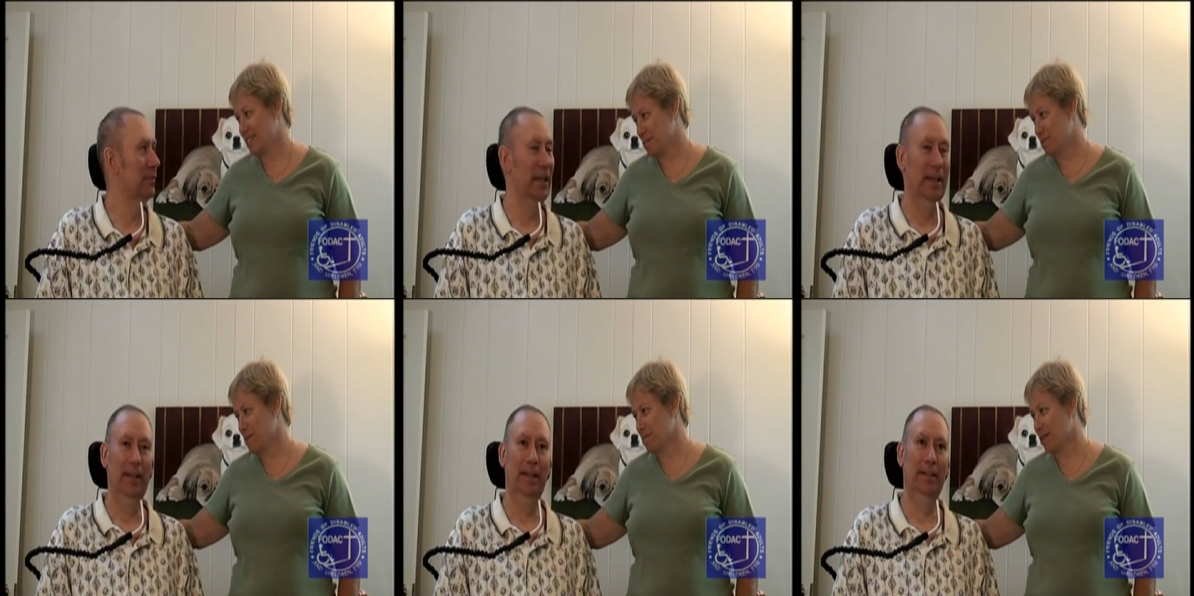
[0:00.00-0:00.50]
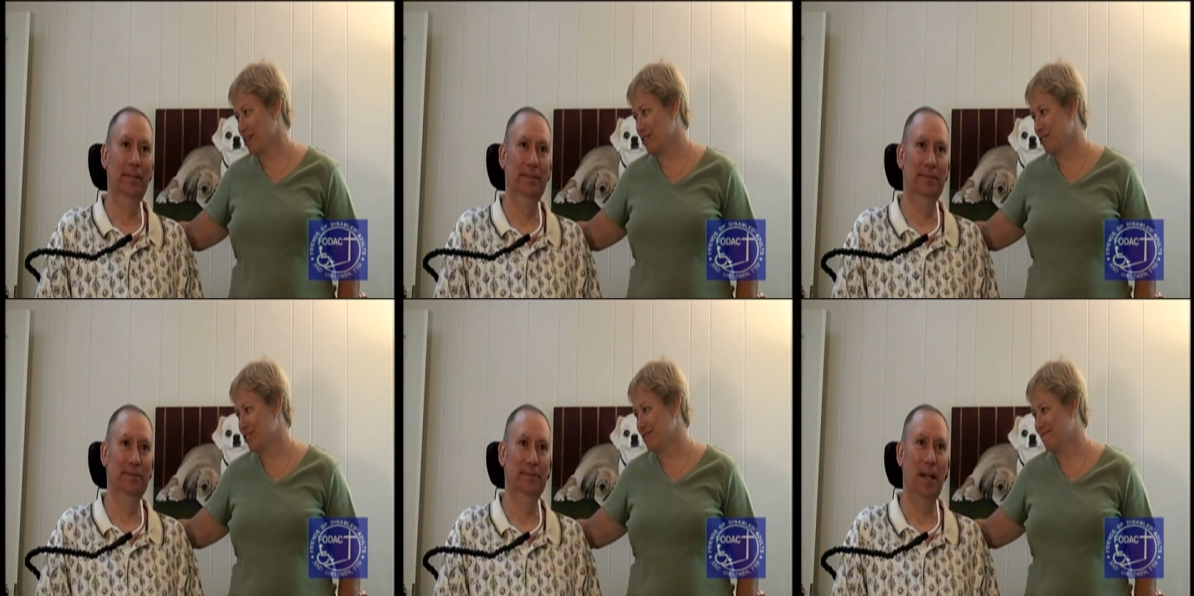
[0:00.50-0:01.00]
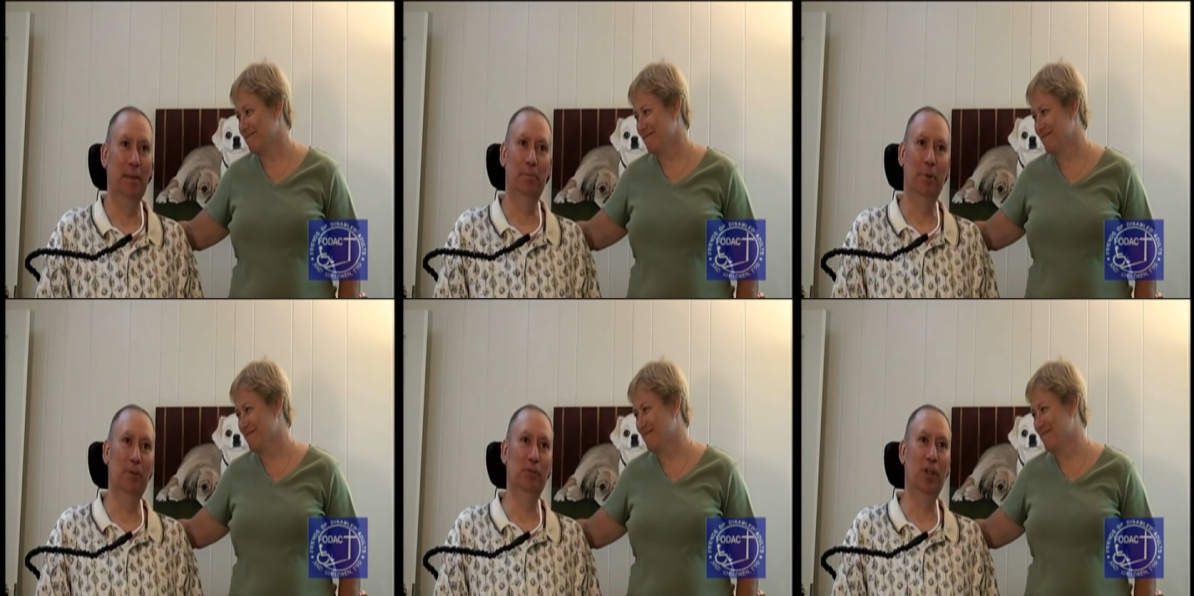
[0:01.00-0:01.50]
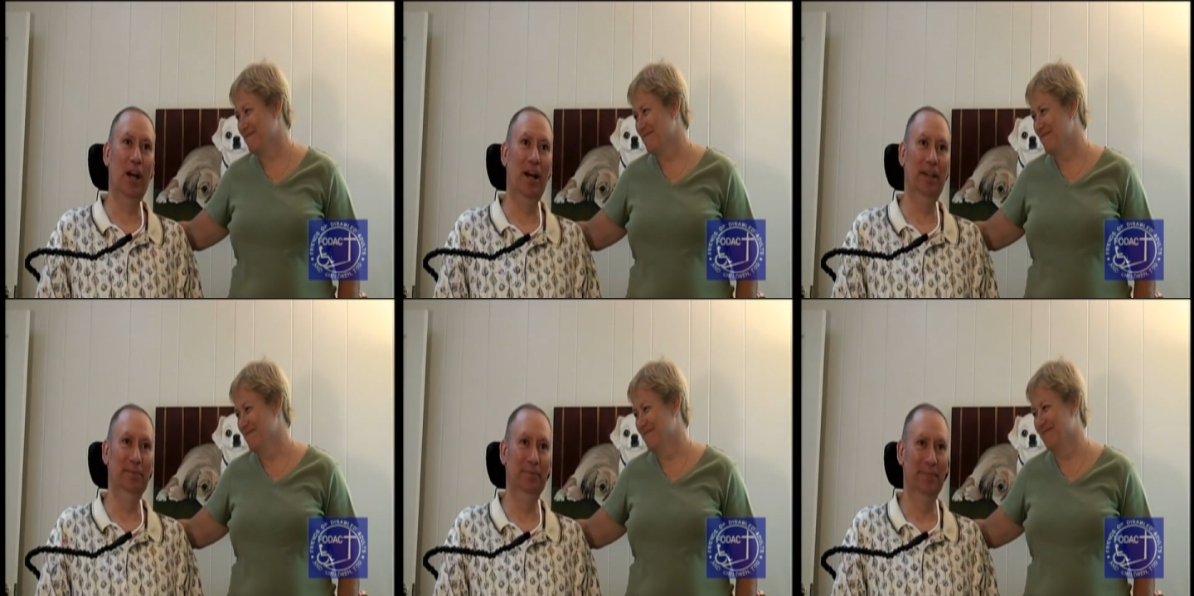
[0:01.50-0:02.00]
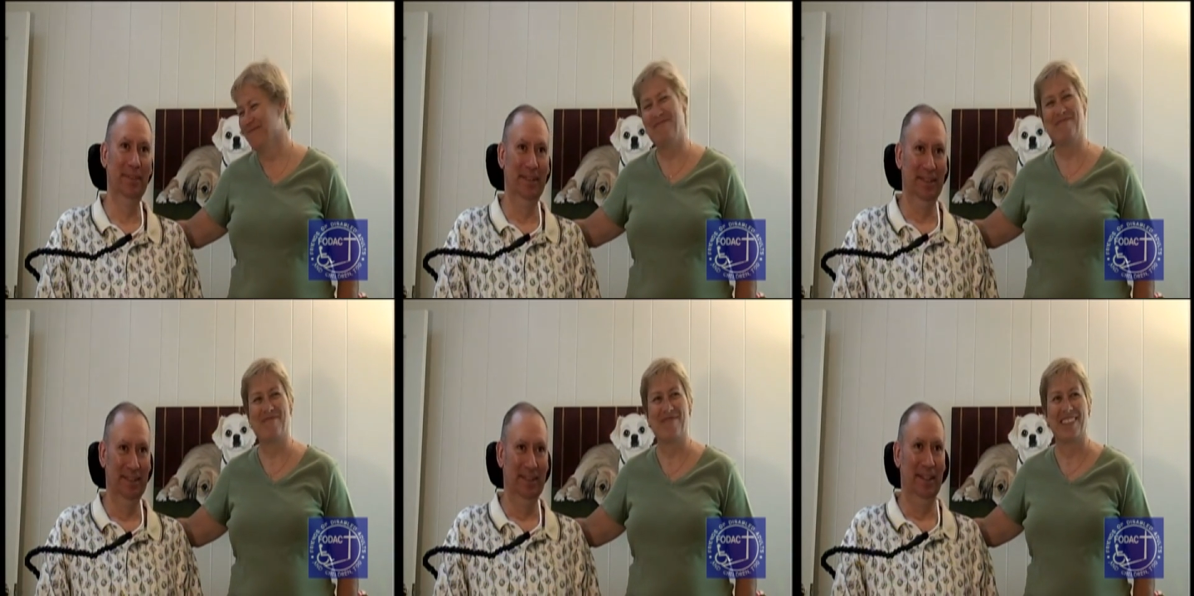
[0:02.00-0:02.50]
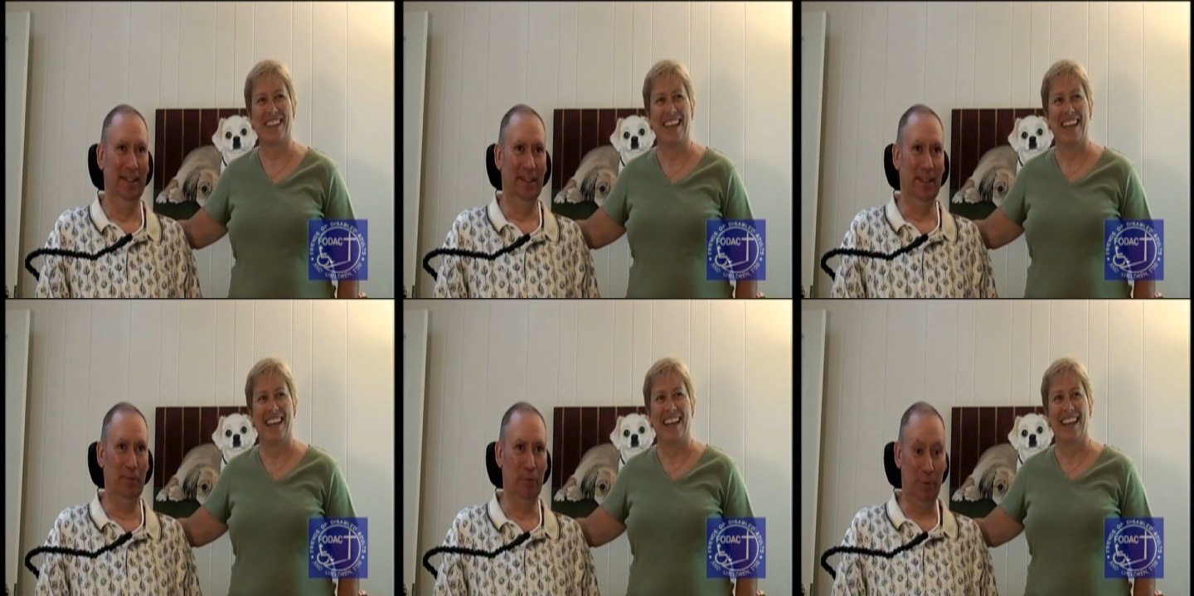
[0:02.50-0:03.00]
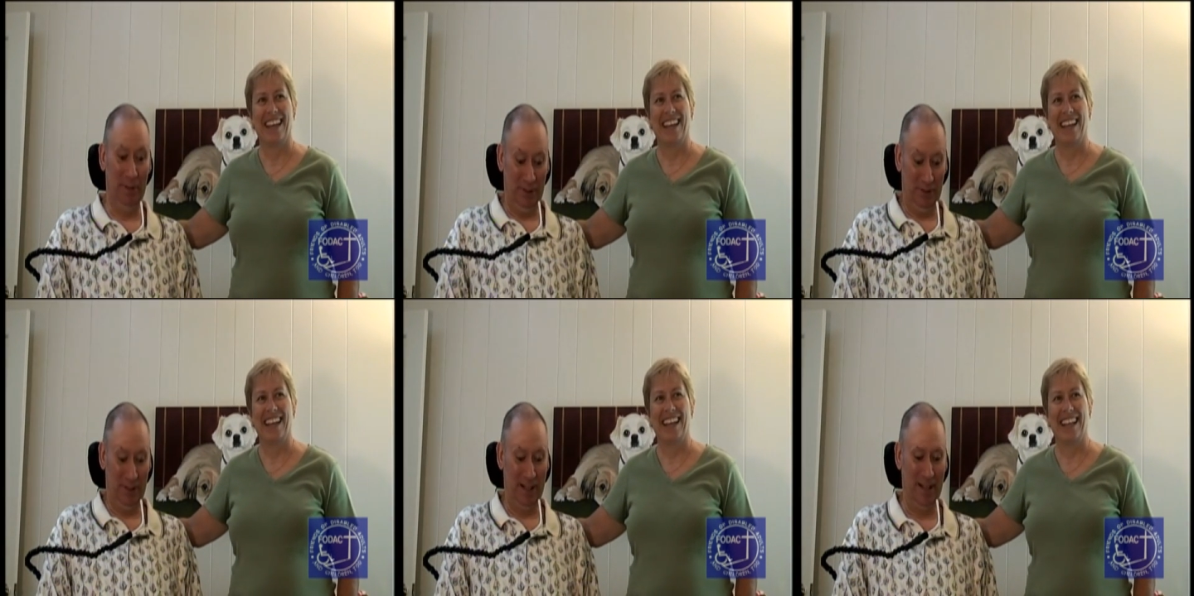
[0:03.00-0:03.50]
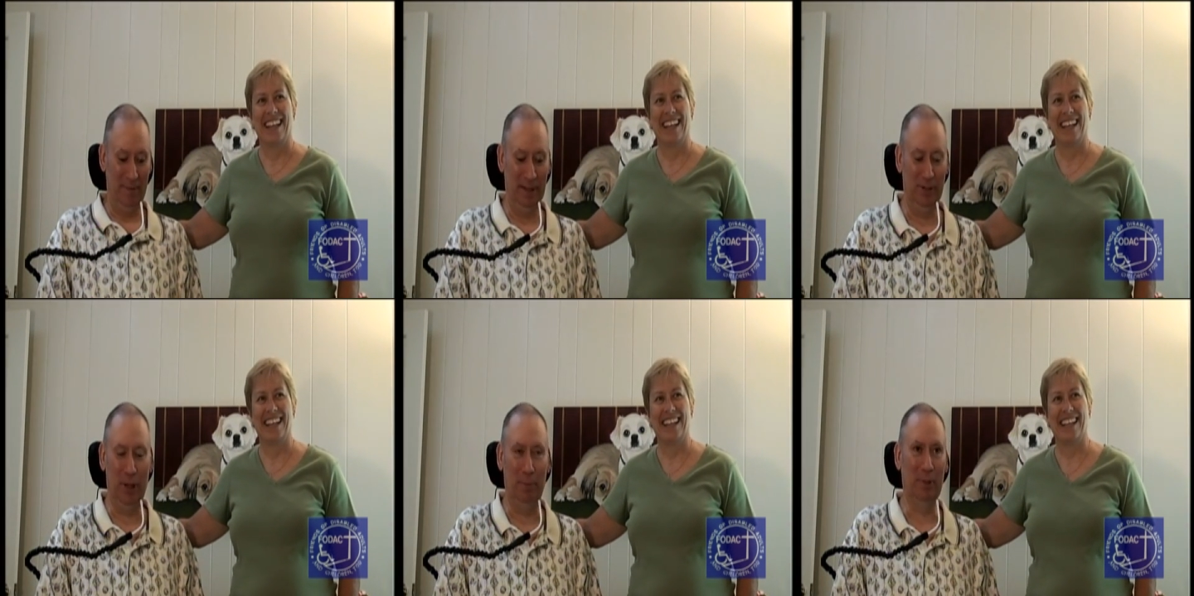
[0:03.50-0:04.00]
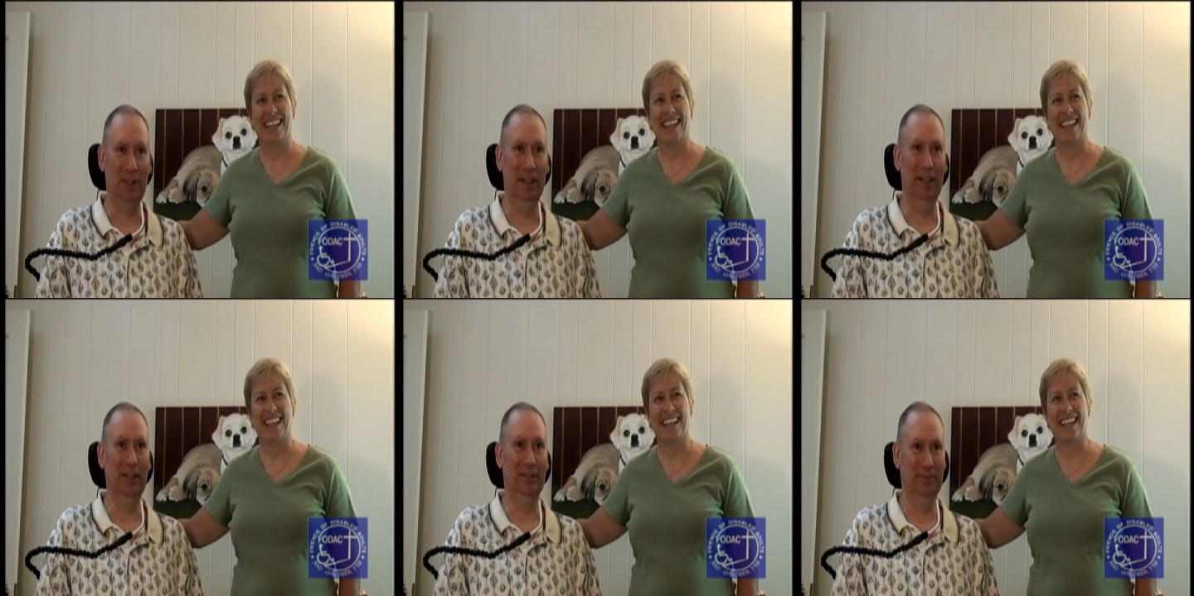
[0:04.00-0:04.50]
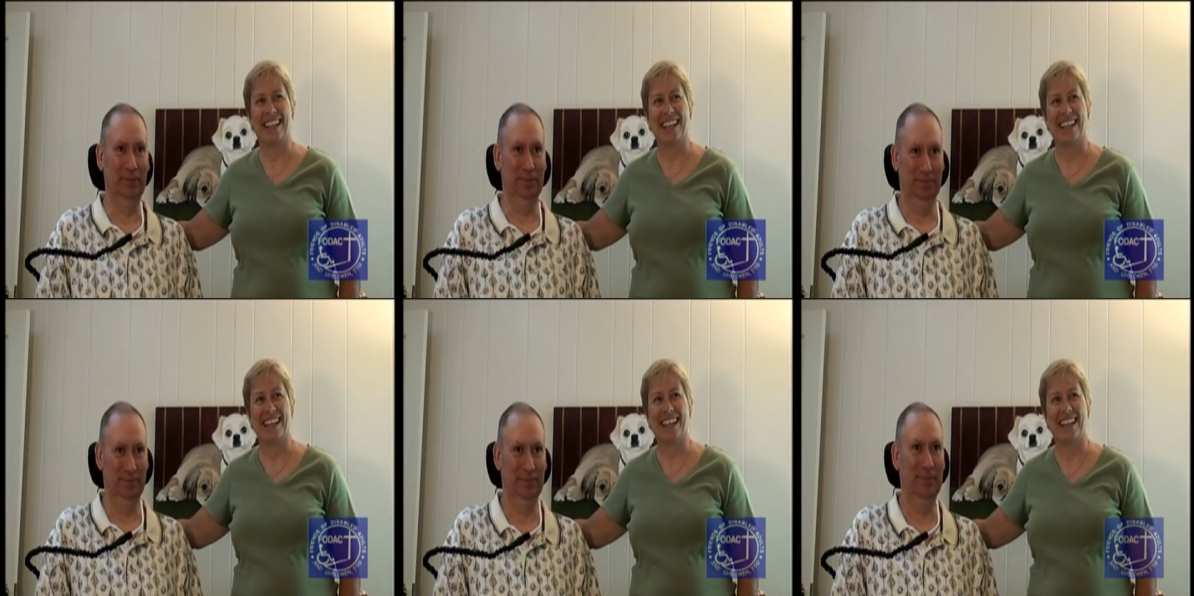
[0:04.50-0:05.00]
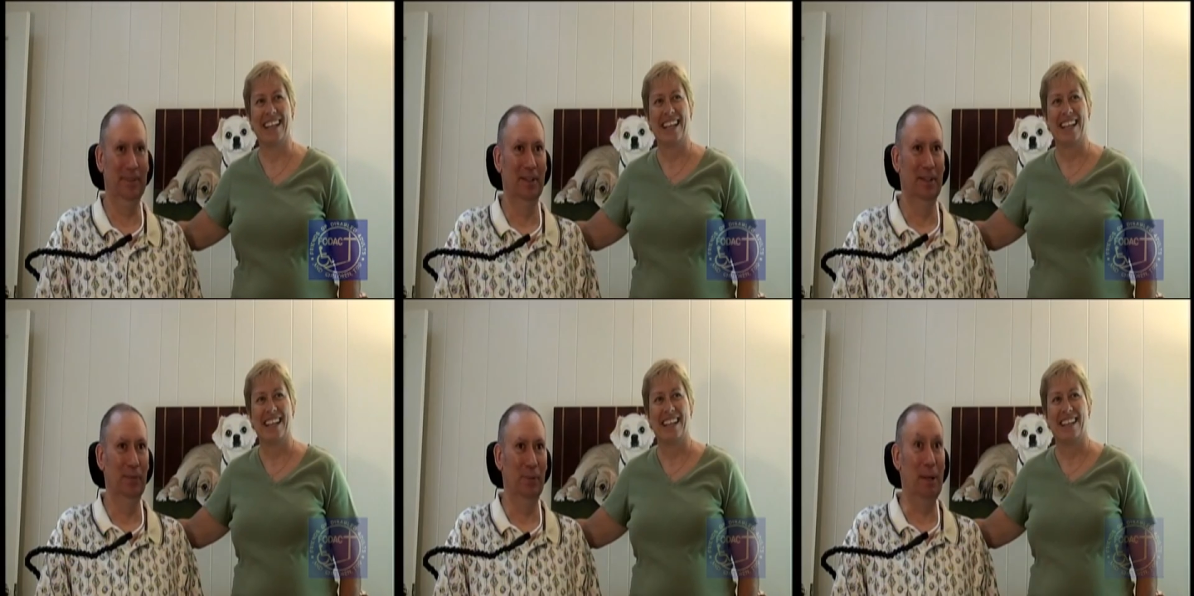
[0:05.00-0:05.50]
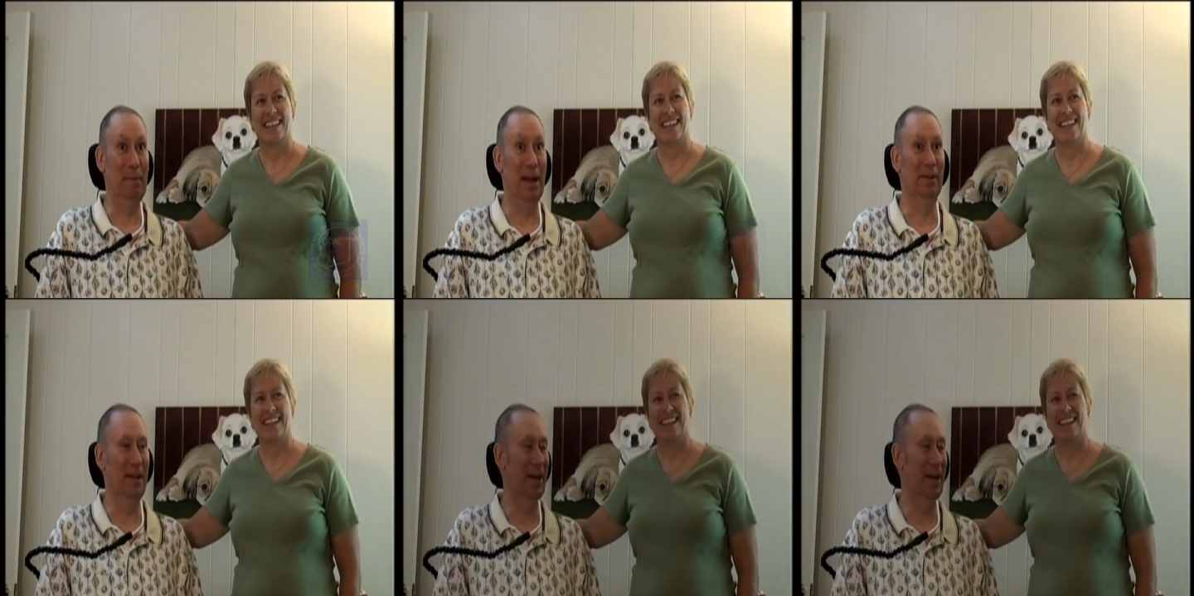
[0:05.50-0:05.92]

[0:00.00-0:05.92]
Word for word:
Speaker 1: This is my brother.
Speaker 2: I'm Brother John. I'm the one that's uh, at Shepherd Clinic. Well, I'm out